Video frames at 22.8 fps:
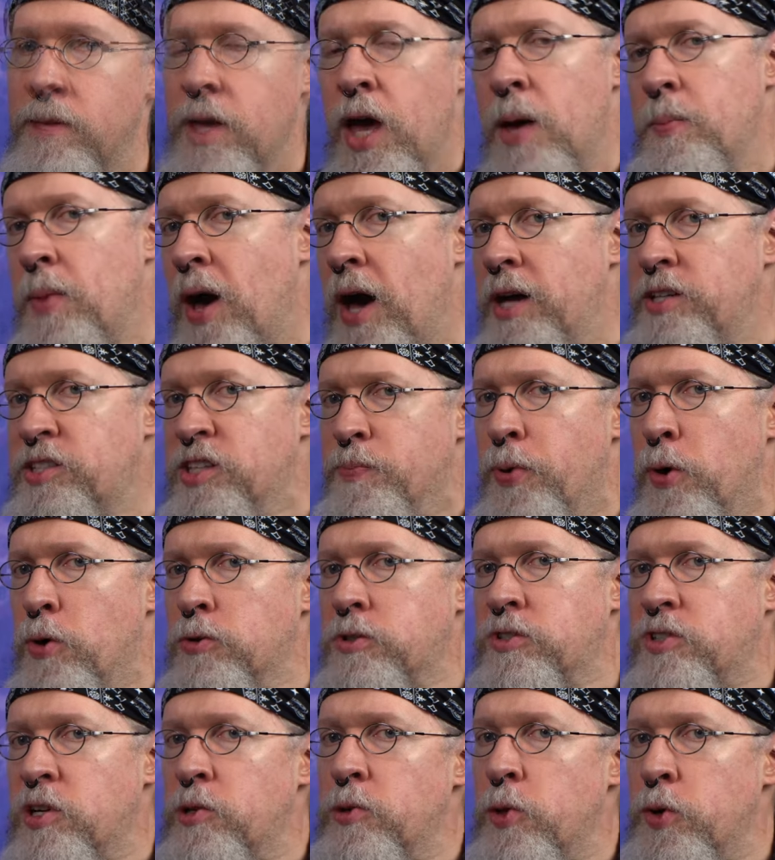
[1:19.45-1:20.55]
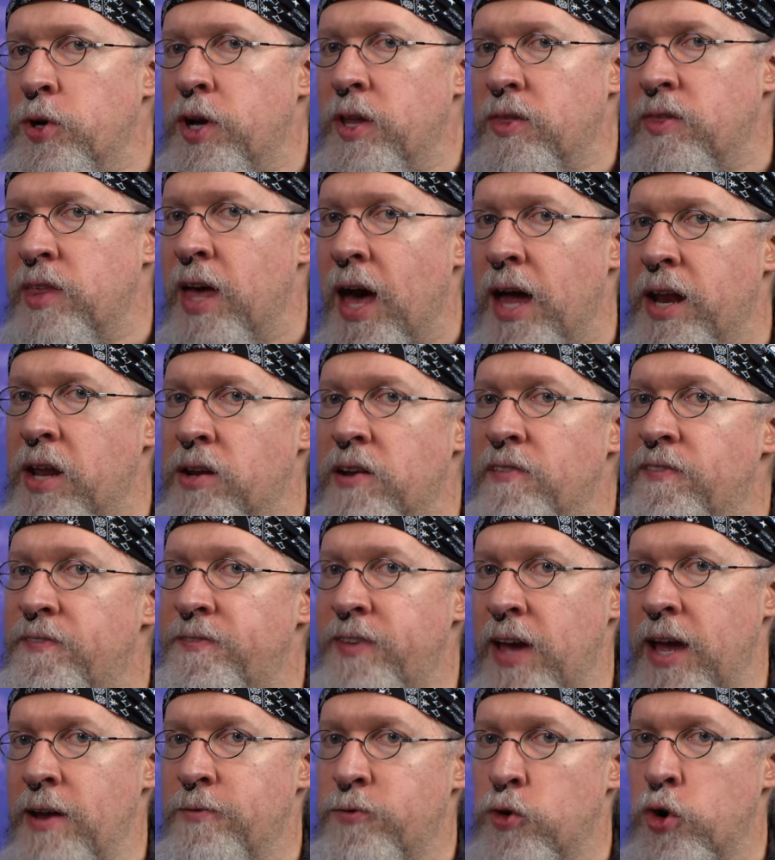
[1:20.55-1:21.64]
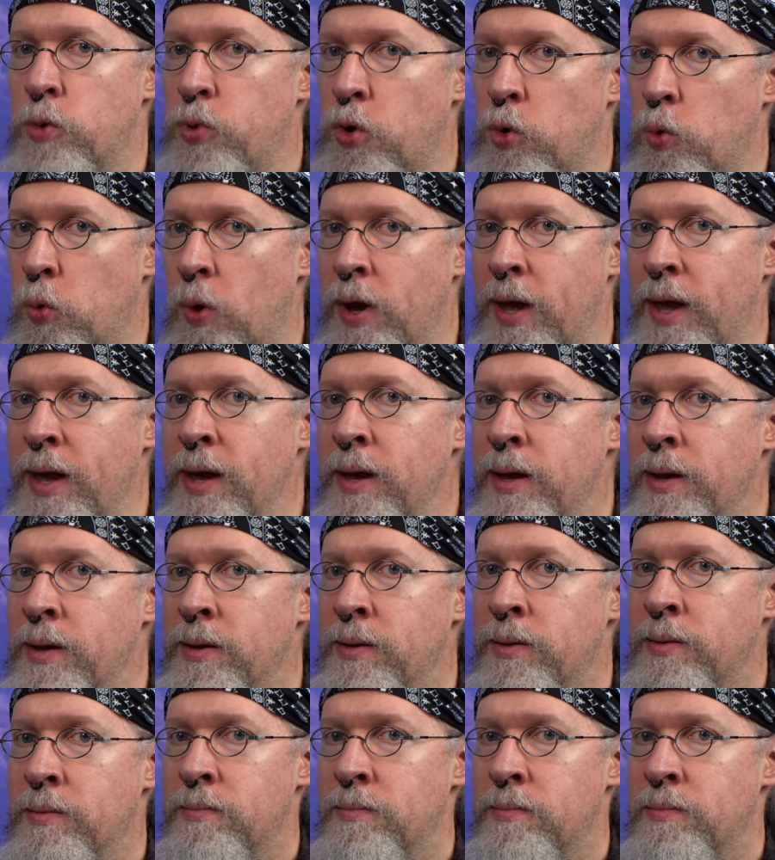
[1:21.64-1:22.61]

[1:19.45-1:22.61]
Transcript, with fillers: Am I supposed to look at that in a favorable way?